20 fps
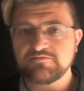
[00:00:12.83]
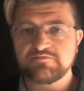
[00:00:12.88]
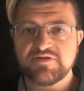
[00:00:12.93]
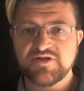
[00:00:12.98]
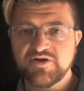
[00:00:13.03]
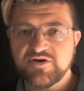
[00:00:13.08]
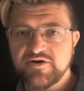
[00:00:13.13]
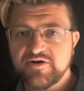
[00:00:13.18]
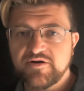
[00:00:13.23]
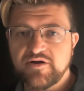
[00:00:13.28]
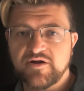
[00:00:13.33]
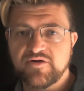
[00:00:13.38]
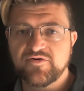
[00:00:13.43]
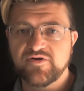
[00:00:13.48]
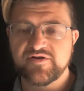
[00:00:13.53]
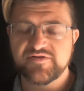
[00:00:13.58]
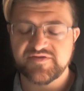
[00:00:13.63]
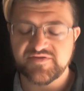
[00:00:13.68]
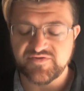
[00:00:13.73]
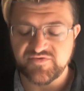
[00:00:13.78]
blur
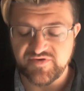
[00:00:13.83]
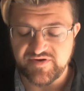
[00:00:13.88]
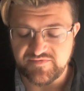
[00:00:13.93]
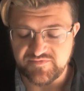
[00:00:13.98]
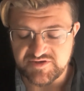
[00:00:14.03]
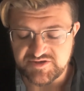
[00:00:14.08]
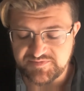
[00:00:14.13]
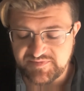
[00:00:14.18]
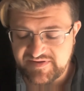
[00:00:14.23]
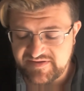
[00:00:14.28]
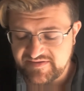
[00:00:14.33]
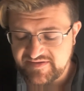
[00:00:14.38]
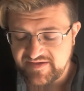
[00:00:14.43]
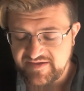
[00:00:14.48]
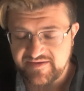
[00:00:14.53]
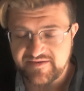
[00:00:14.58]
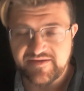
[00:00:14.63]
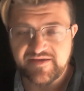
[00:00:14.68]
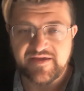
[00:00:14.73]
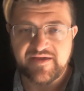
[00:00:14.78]
across the screen, which means
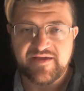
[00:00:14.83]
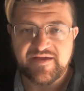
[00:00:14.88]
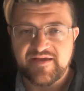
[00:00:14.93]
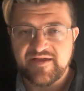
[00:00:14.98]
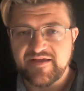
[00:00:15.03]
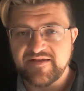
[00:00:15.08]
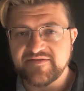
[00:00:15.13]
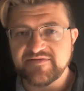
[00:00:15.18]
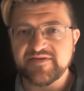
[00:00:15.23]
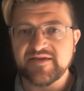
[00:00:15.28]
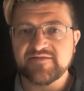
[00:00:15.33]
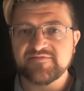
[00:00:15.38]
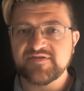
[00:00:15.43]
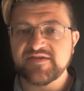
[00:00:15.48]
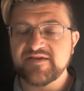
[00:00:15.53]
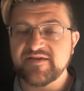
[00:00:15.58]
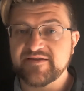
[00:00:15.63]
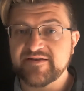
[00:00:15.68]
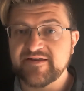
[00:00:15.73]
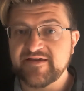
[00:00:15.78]
that instead of
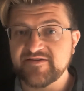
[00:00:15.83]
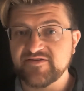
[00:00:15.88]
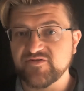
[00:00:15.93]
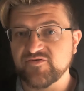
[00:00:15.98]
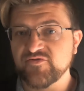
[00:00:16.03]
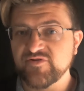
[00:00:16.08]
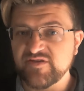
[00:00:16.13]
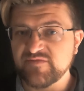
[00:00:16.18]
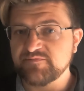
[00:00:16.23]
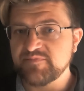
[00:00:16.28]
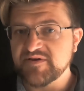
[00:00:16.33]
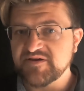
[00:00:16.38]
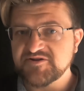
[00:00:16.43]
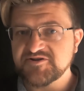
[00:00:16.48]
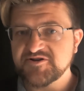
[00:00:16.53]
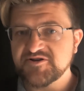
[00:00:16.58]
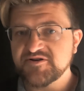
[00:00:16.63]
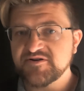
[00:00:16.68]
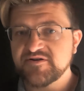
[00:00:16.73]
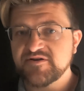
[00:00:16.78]
seeing a nice crisp
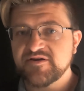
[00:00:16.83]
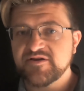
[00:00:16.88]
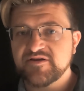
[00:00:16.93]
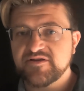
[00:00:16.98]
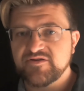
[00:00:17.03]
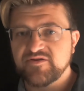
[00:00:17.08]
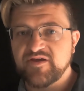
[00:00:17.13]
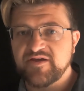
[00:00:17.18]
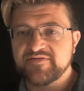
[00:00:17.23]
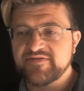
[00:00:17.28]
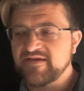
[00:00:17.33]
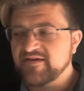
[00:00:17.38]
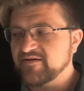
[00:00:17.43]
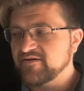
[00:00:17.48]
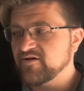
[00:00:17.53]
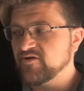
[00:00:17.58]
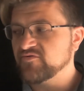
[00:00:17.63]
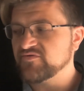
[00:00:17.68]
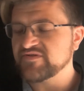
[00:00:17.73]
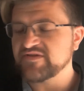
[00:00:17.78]
picture, you got that
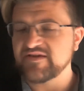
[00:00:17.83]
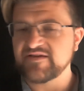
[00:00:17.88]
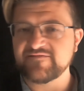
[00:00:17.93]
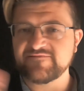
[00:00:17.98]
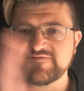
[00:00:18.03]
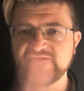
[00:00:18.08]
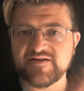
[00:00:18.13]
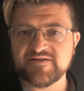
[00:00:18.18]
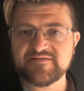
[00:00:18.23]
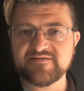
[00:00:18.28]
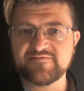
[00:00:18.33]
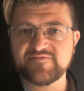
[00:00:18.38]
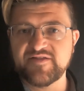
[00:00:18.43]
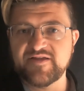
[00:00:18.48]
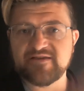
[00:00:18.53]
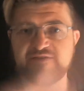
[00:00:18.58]
ghosting effect of like